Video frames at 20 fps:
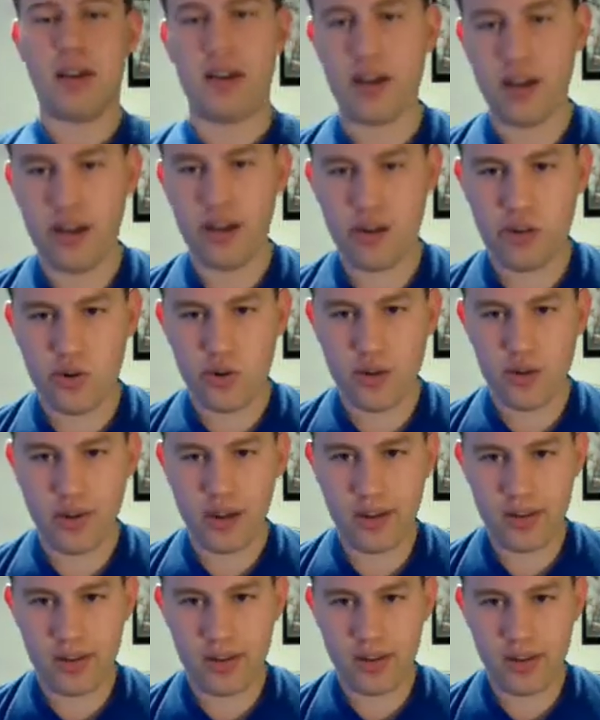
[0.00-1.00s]

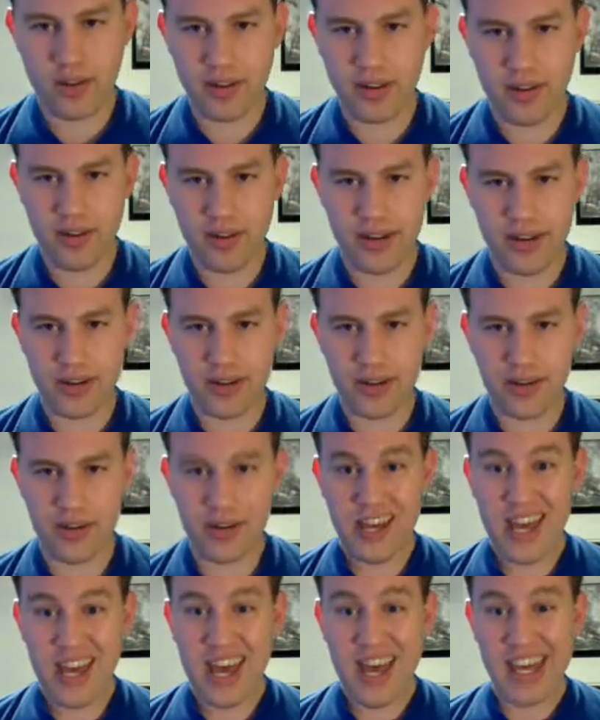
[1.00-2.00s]
Interesting little side note,
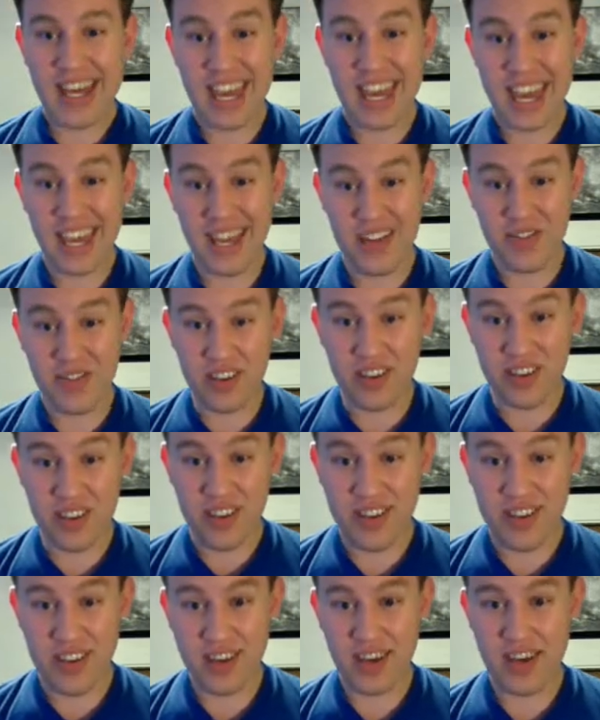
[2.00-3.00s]

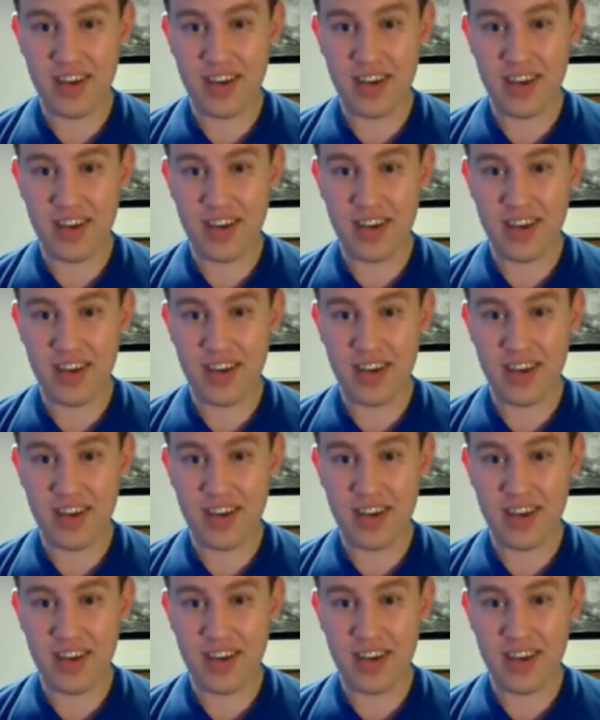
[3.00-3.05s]
canvas